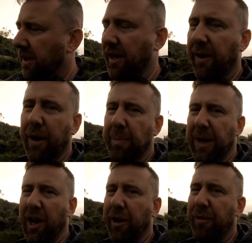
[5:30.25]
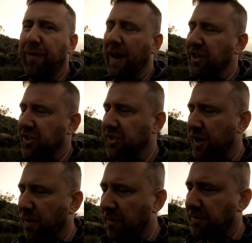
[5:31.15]
you know, it'll pick up the reflections and
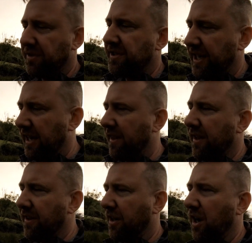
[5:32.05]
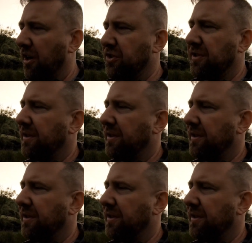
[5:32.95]
you won't see the colours